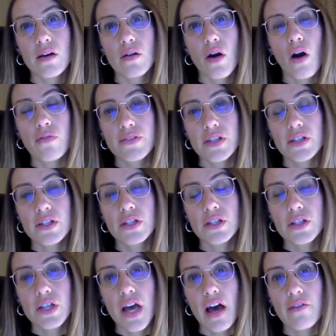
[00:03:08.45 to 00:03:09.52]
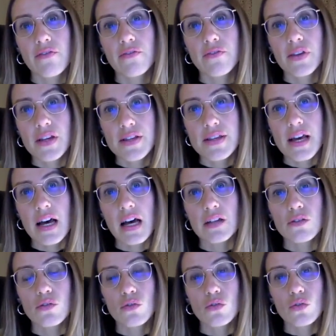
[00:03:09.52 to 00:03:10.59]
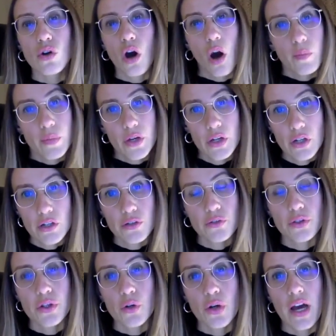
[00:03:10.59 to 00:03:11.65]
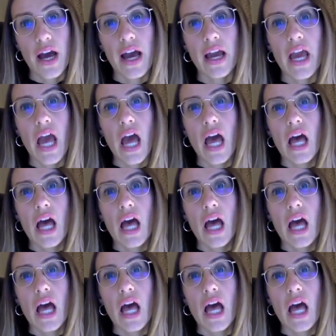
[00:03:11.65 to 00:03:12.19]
often didn't have visa to come here to the UK.